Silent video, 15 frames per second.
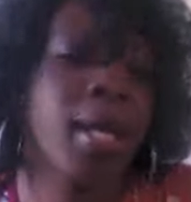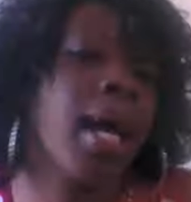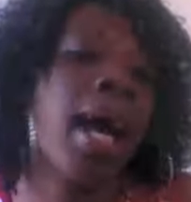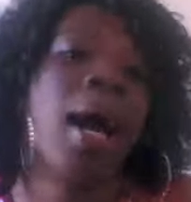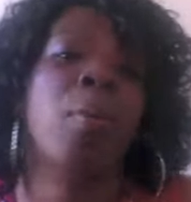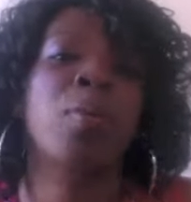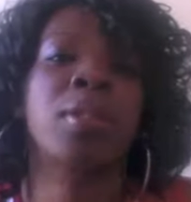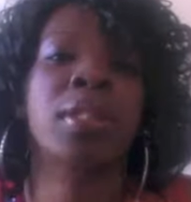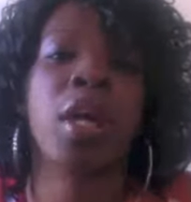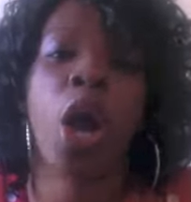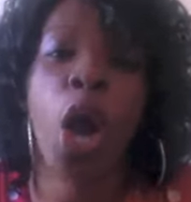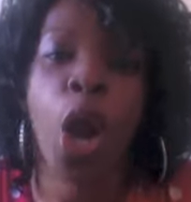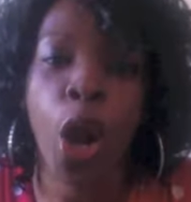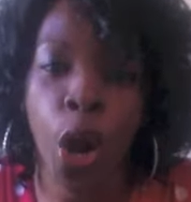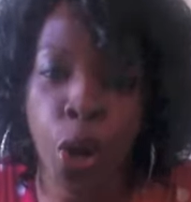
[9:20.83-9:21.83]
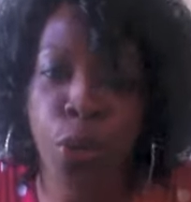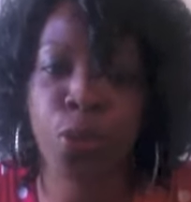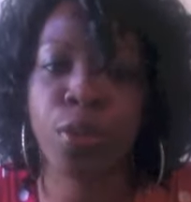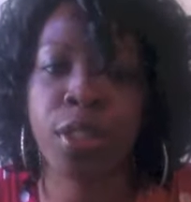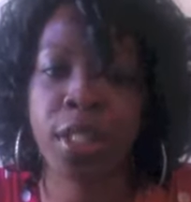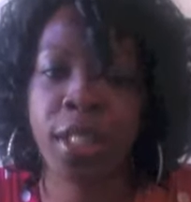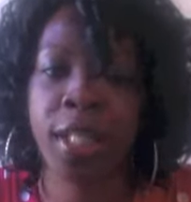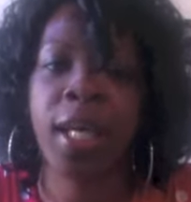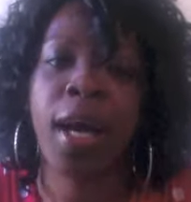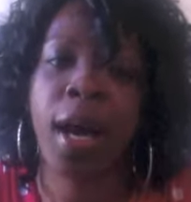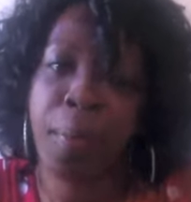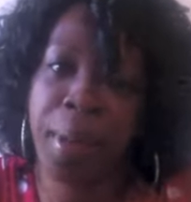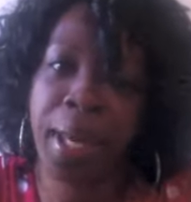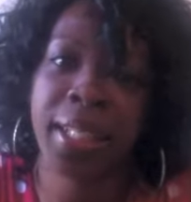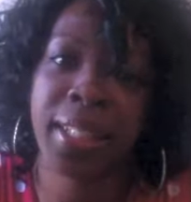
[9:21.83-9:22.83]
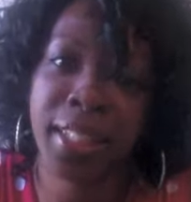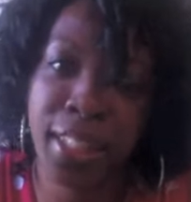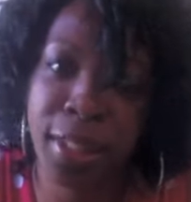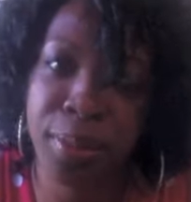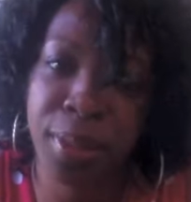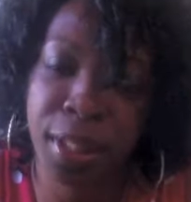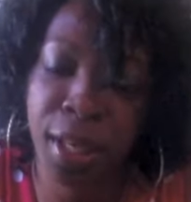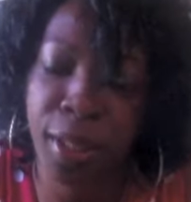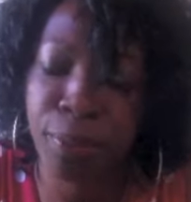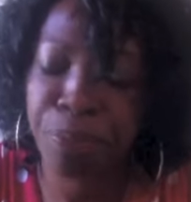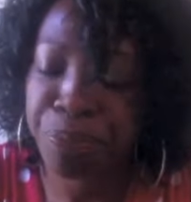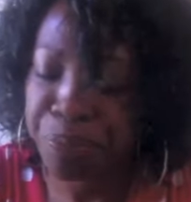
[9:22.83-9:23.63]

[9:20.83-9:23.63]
I would hurt a bag of chips, y'all.